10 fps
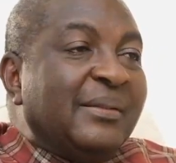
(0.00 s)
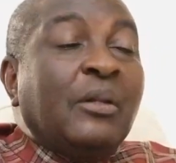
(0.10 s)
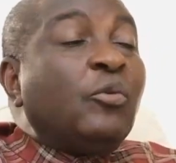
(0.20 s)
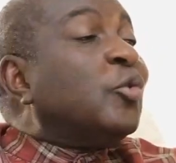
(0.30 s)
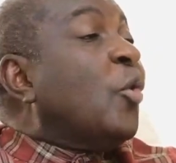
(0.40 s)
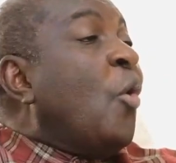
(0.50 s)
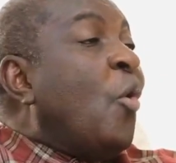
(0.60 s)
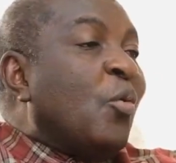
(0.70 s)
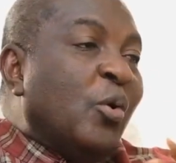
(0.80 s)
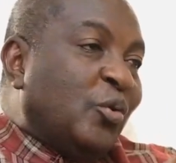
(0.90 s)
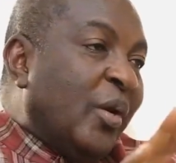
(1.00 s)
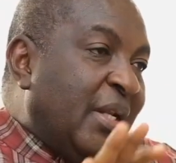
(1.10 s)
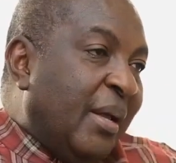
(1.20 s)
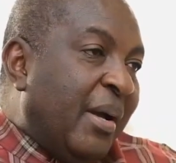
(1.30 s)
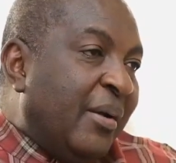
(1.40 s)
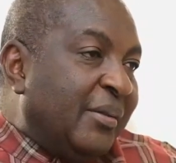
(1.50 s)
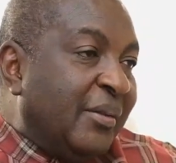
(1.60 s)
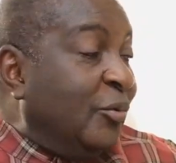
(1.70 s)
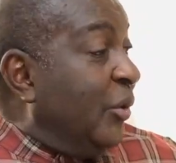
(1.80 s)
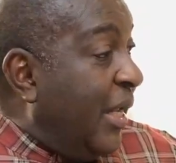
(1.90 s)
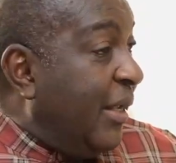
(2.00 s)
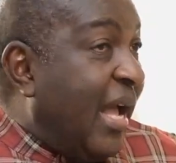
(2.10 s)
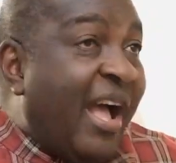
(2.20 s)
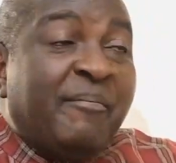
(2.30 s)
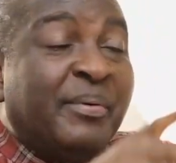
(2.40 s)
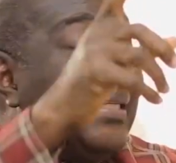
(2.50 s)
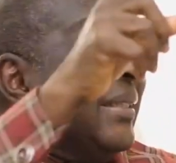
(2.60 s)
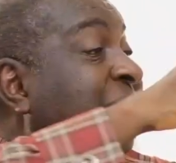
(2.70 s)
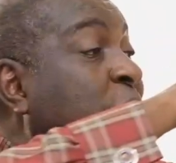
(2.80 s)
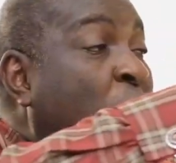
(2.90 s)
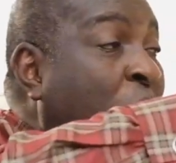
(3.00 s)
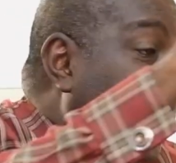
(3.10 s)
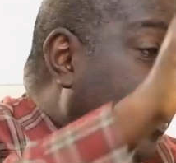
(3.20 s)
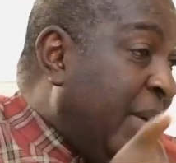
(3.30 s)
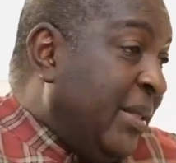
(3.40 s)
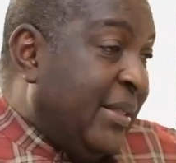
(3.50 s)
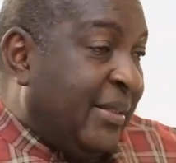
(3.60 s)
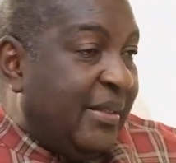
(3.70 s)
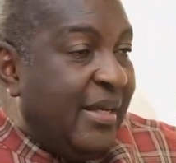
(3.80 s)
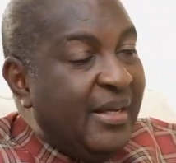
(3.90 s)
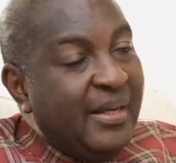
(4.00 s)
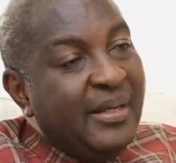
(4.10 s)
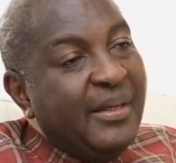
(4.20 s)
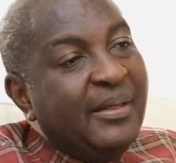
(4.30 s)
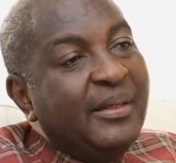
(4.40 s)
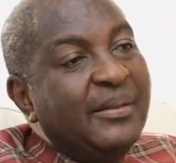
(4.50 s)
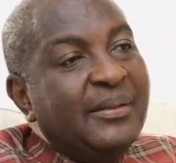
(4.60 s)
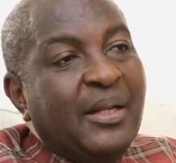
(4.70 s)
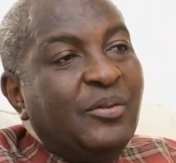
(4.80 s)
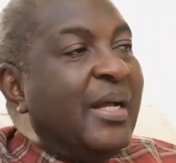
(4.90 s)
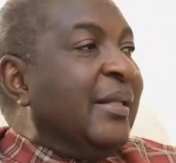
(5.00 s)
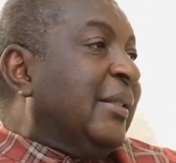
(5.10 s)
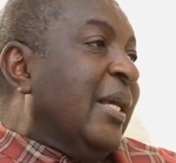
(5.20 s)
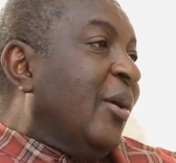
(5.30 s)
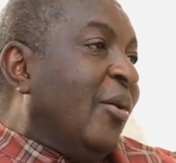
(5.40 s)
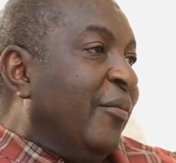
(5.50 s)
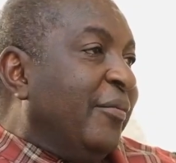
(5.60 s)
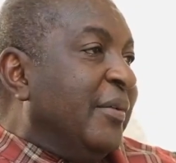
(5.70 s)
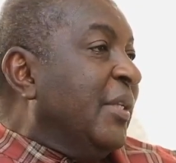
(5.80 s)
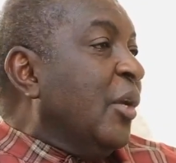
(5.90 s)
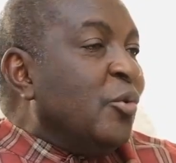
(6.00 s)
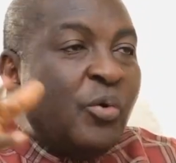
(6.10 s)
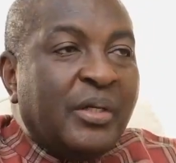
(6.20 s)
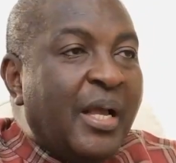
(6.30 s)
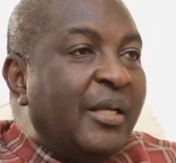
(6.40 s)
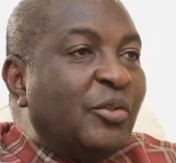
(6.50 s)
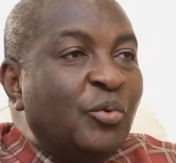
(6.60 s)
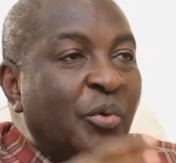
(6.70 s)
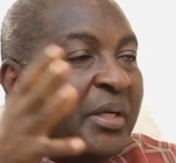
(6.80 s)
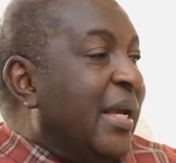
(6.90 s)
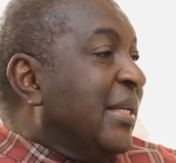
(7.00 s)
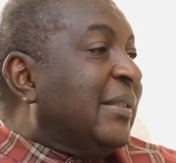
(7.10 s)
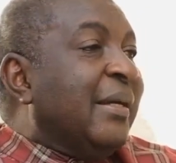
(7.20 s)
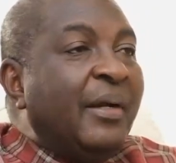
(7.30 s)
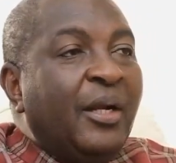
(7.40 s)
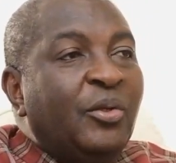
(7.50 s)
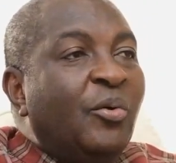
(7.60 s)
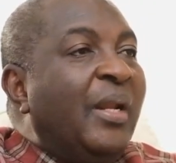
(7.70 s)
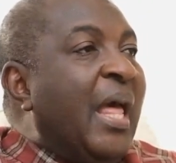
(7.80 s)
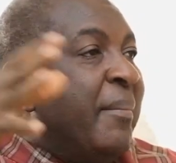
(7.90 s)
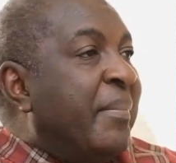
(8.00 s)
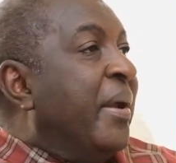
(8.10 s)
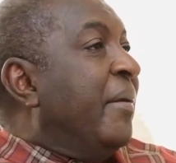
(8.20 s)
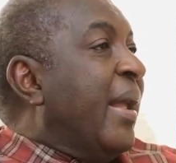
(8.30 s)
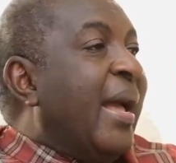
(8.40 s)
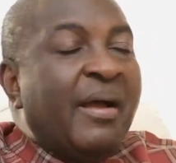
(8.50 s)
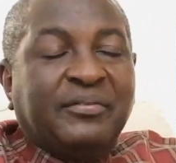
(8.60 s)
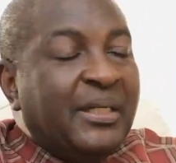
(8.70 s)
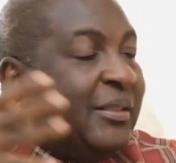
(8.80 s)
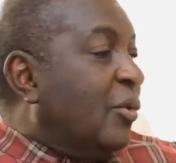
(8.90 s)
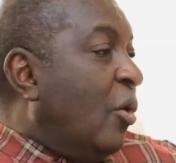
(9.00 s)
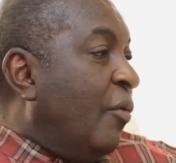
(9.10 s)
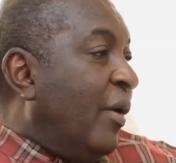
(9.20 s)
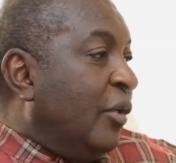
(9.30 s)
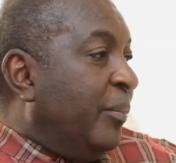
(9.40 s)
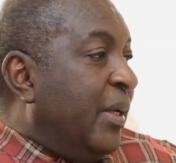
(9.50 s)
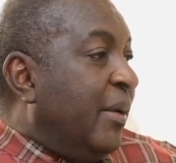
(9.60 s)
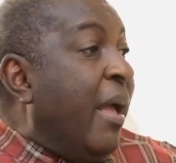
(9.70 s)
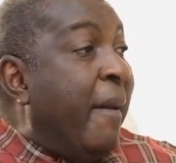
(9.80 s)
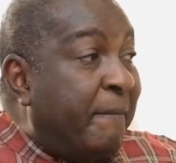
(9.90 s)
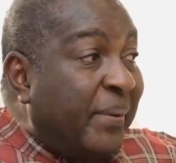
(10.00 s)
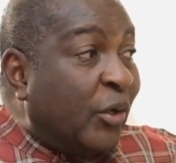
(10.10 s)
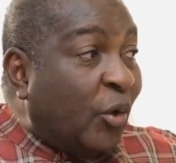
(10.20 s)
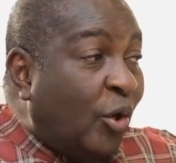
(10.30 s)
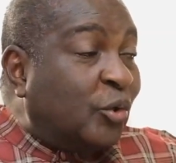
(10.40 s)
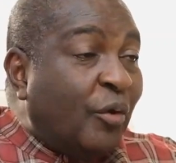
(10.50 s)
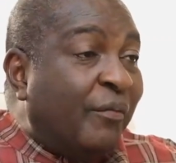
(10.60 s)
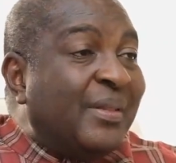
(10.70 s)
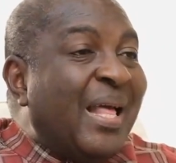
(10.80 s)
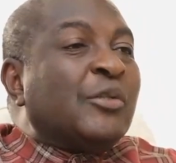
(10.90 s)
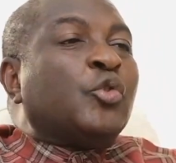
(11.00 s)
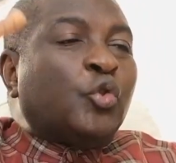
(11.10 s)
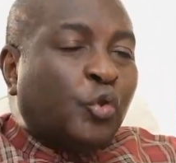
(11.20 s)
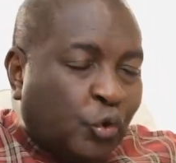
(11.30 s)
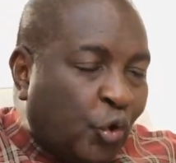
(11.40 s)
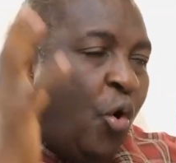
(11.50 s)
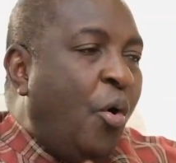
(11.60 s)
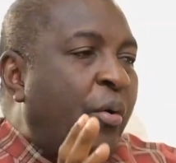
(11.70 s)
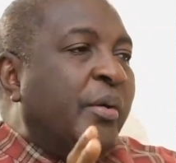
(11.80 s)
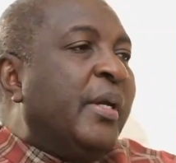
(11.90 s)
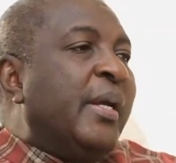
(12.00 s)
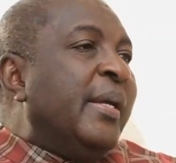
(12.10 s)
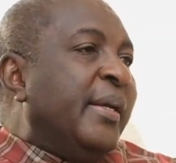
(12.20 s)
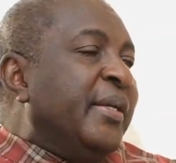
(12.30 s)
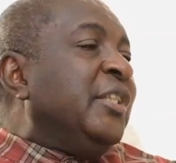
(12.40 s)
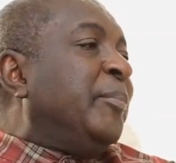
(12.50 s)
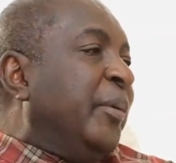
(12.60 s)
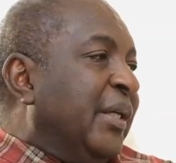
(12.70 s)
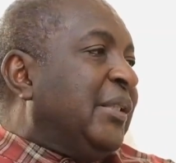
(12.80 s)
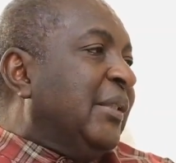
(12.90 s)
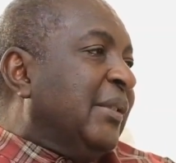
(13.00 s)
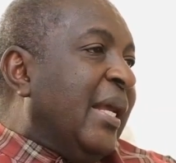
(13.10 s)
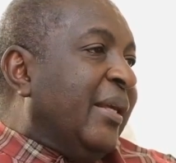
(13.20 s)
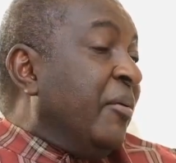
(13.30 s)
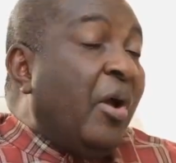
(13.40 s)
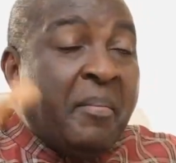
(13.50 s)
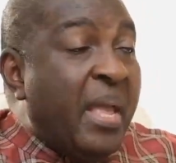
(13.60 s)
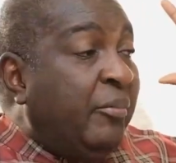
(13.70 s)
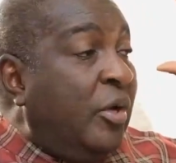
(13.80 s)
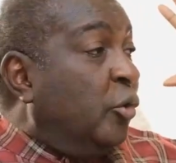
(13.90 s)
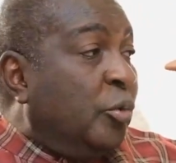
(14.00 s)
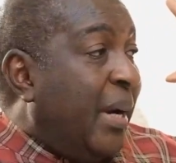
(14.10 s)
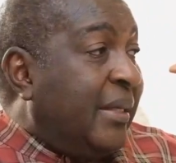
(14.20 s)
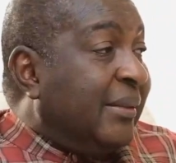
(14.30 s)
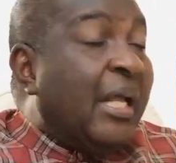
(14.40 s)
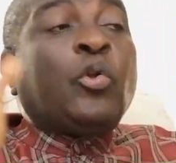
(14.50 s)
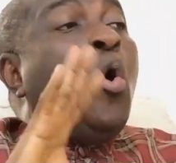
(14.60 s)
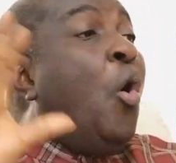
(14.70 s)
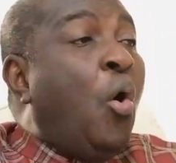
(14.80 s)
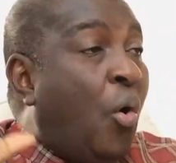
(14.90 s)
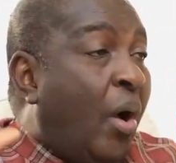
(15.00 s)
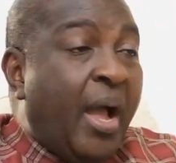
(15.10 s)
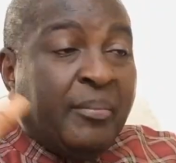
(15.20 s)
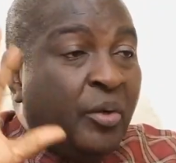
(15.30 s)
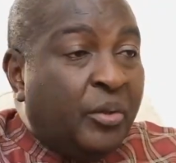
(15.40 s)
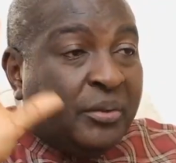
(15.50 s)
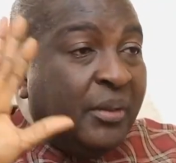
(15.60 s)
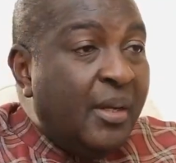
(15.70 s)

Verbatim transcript: That was all he was talking about. Today, I have branches in all the places. Oh, beautiful! That you can think of. Beautiful. In the US, UK, Sierra Leone, Liberia. I have churches all over the place. Beautiful. Because of that strong inspiration. Wow. Like, because I mean, I'm not into branches at all. I'm not.